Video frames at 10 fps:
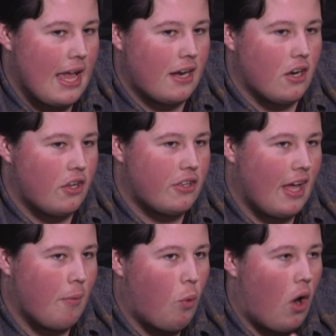
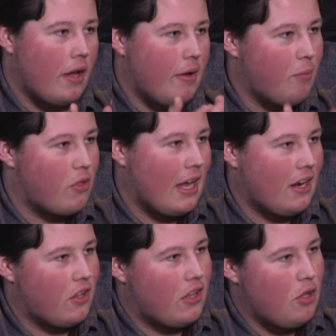England and why it was
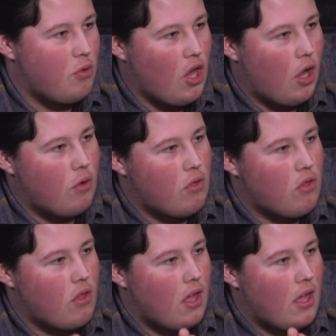England that you
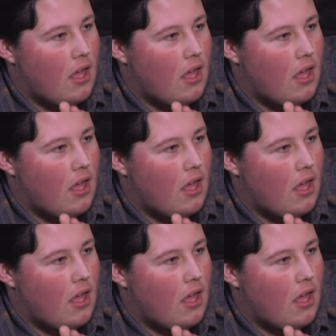chose,